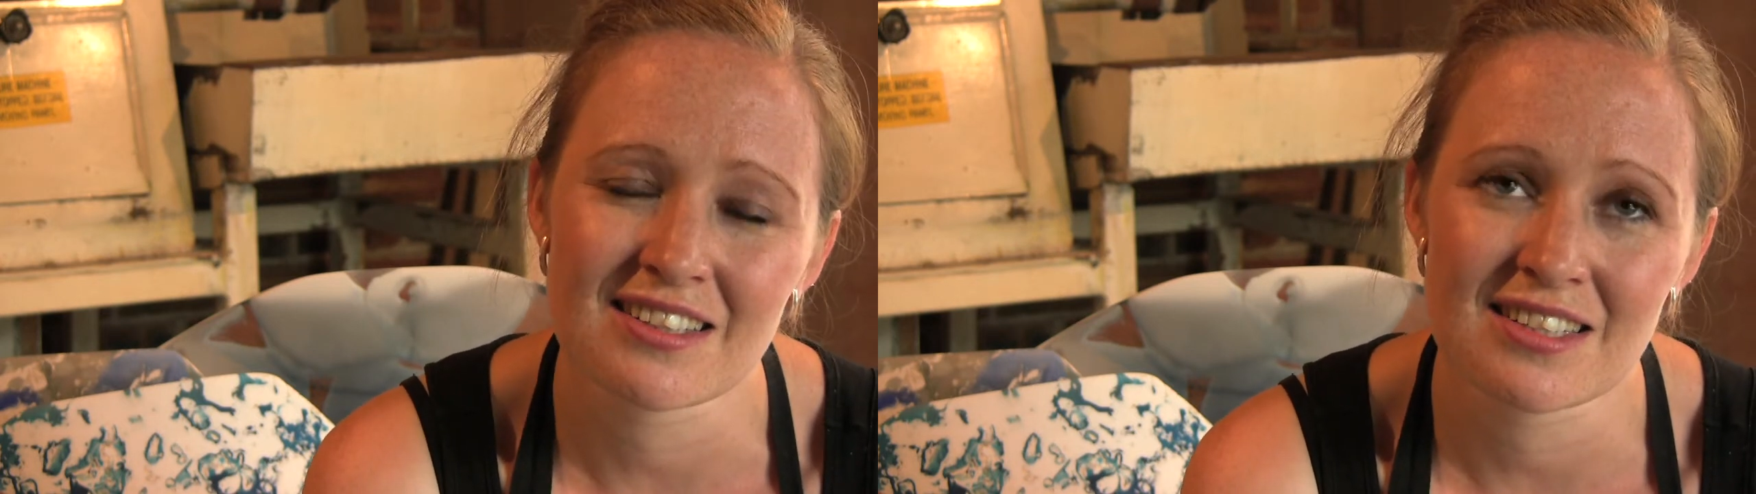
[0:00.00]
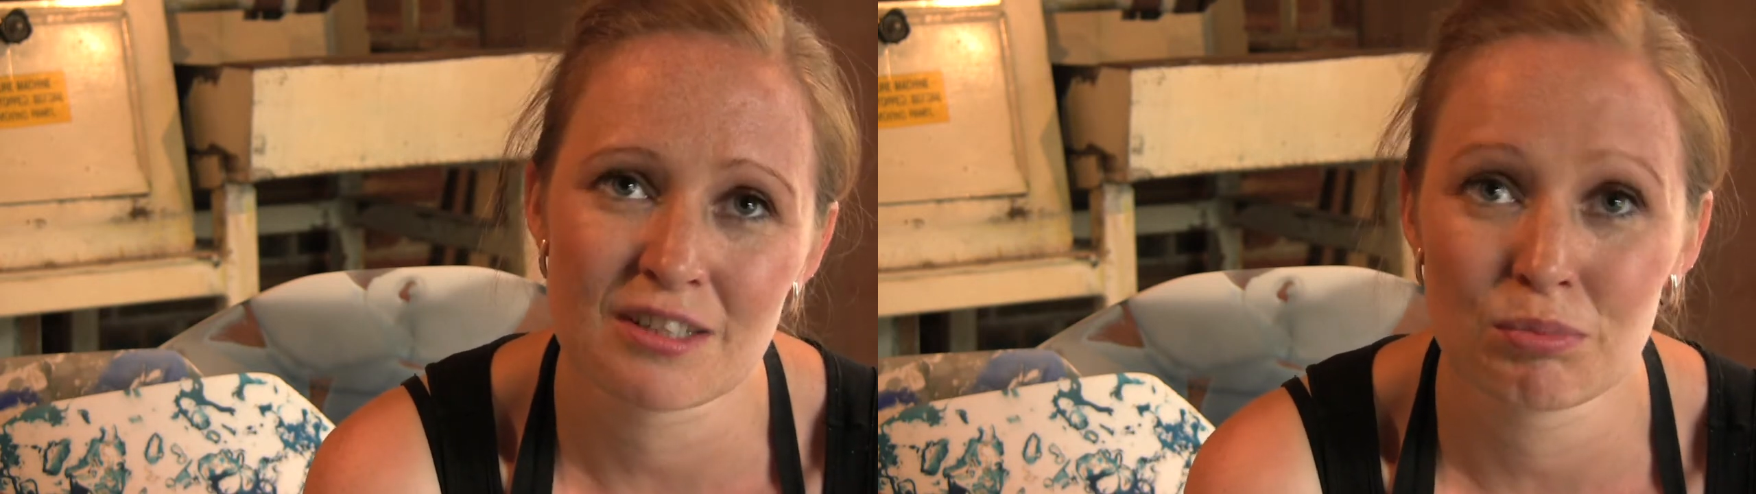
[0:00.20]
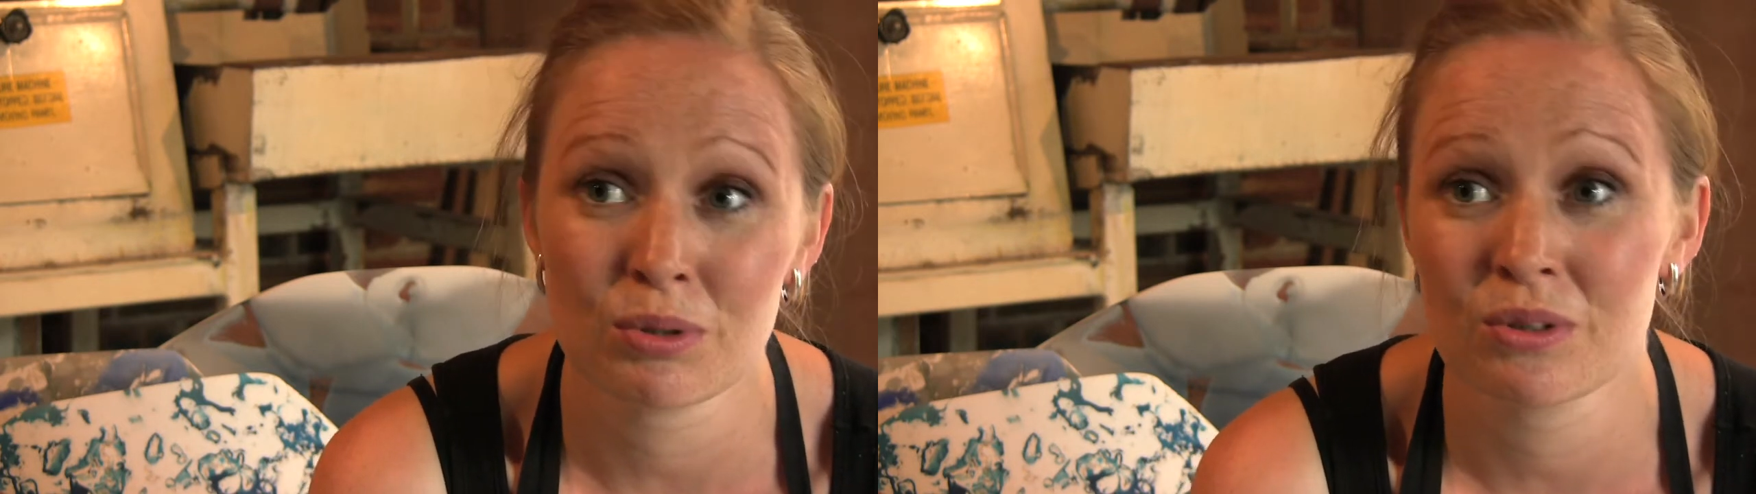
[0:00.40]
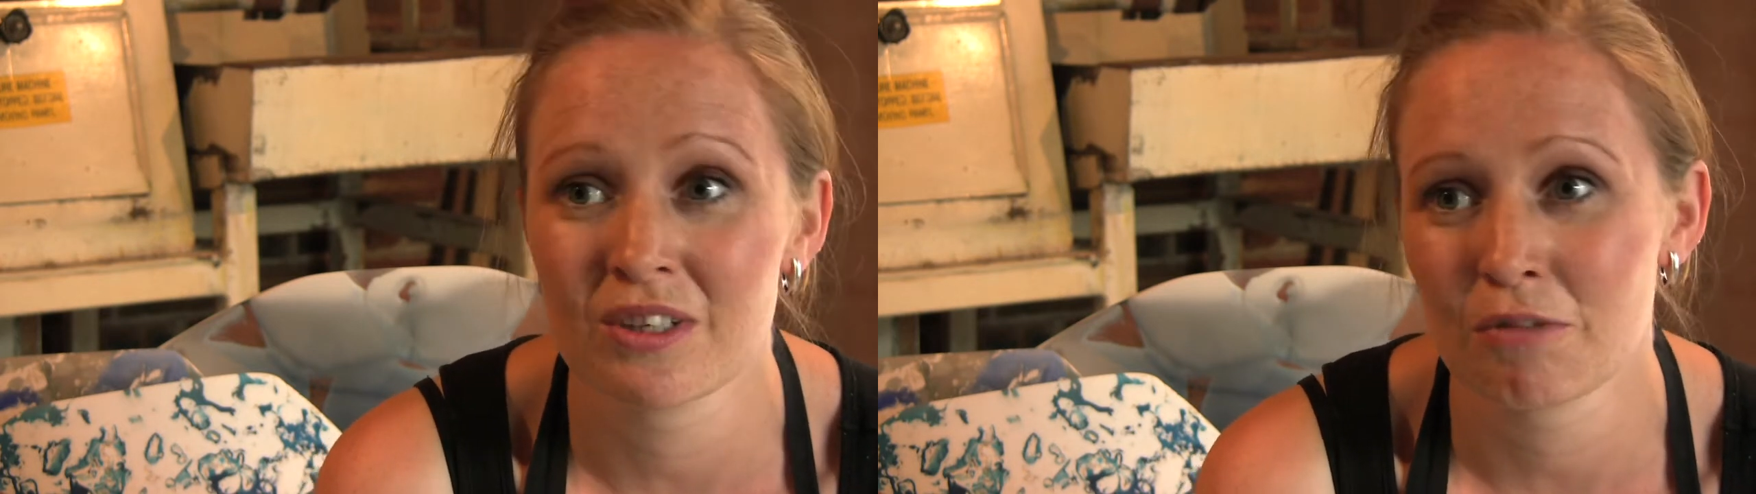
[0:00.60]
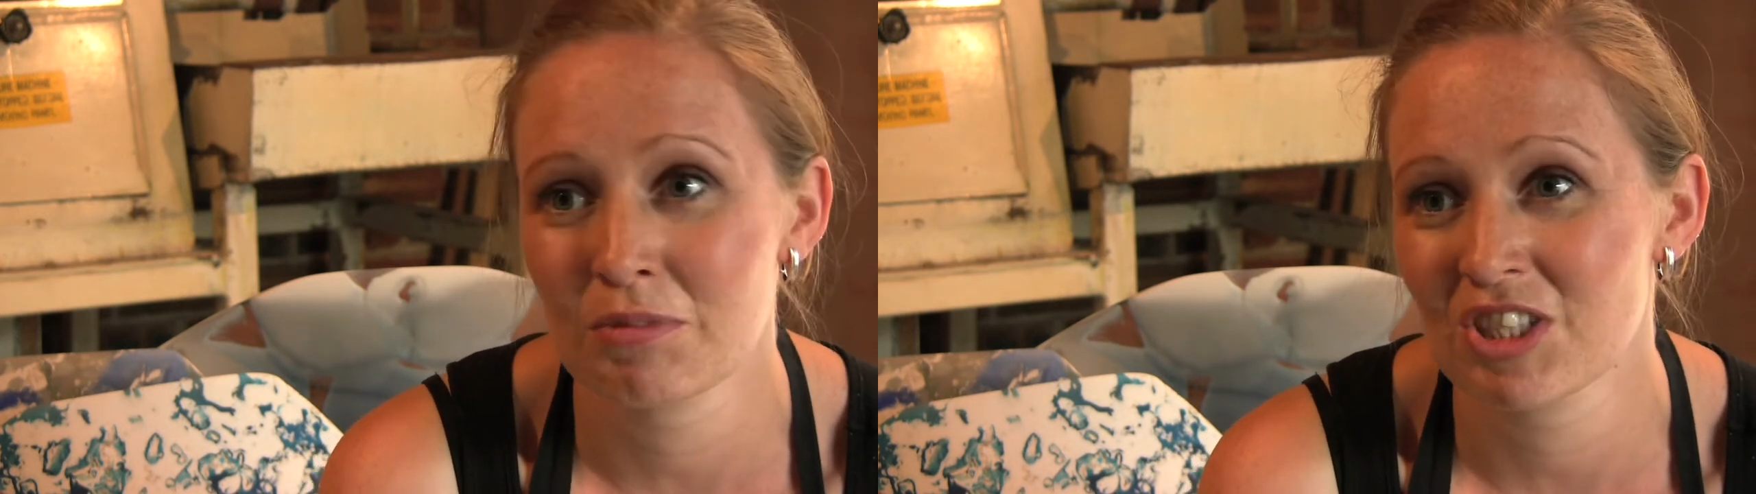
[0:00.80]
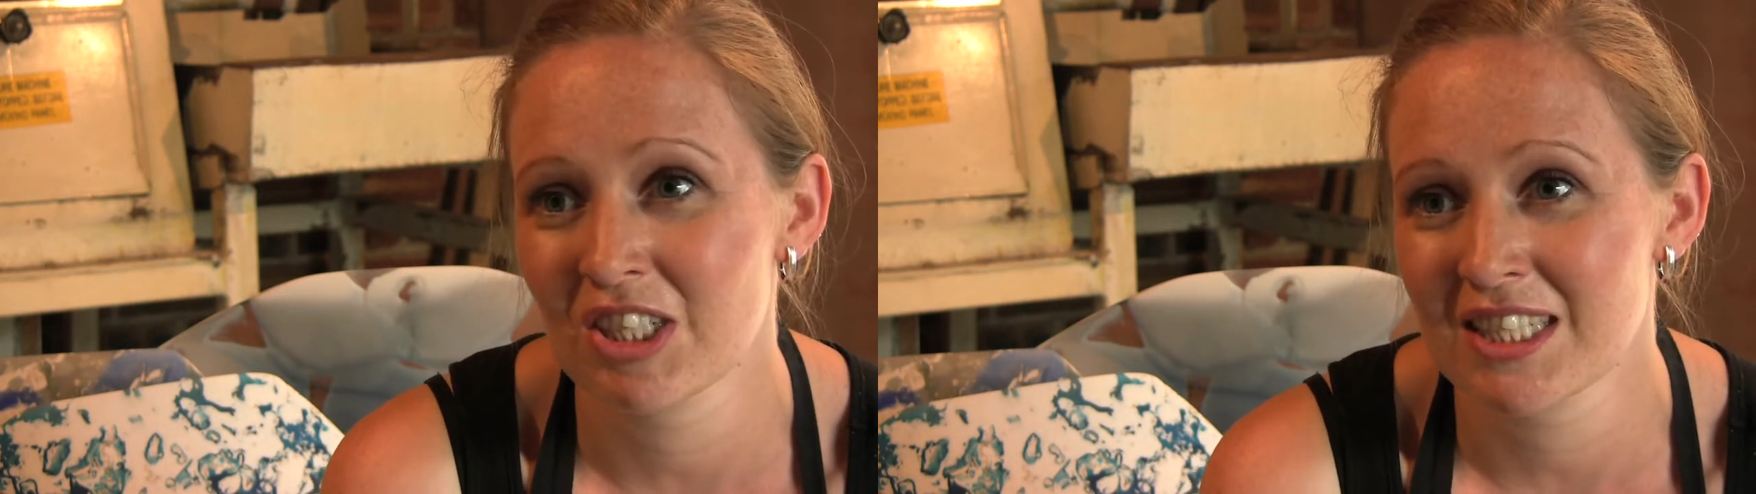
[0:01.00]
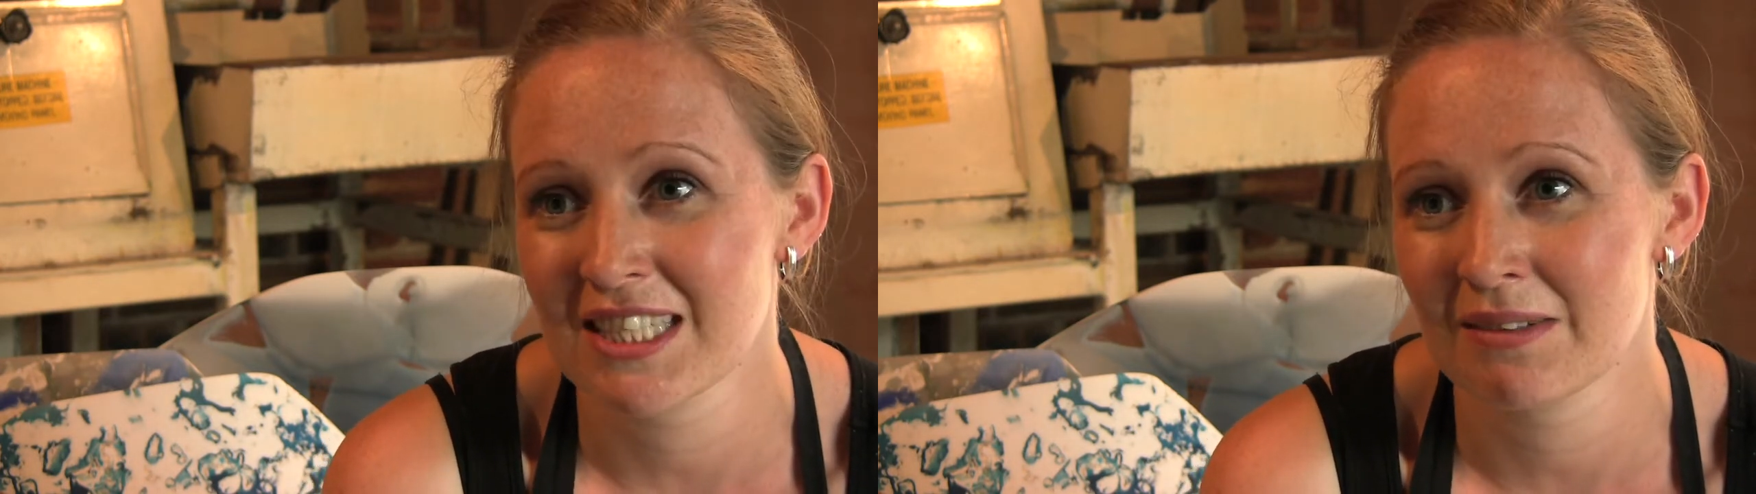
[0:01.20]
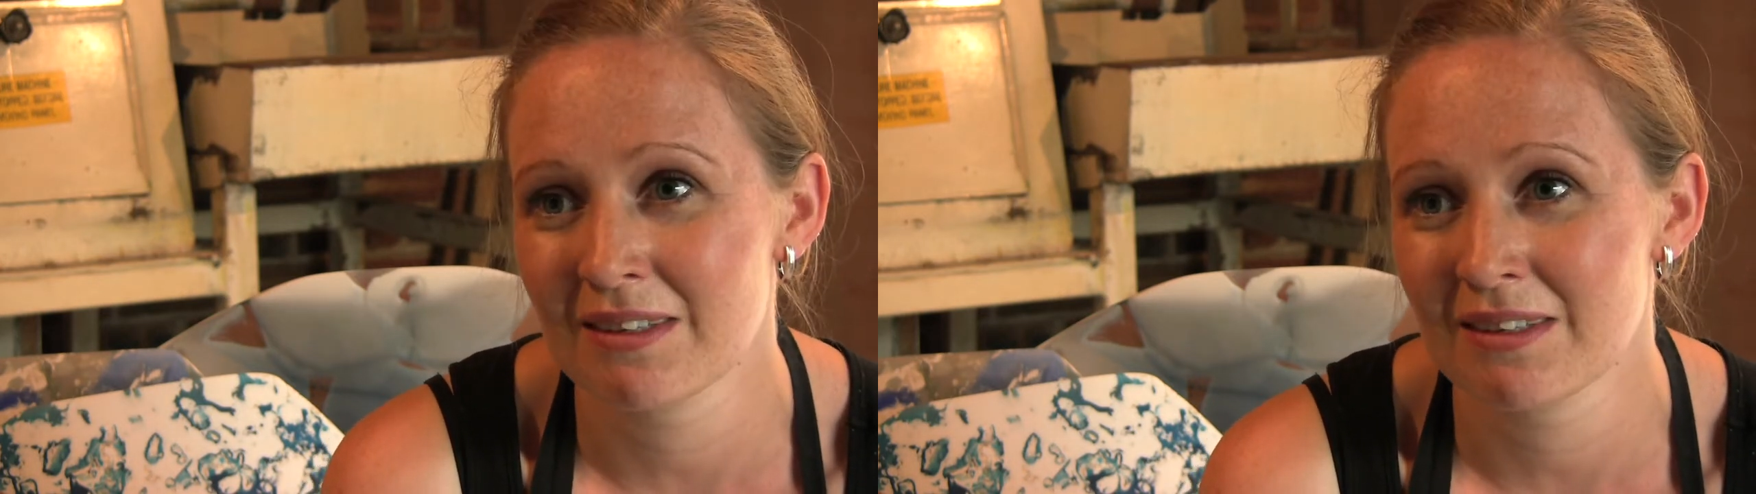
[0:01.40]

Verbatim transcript: support and opportunity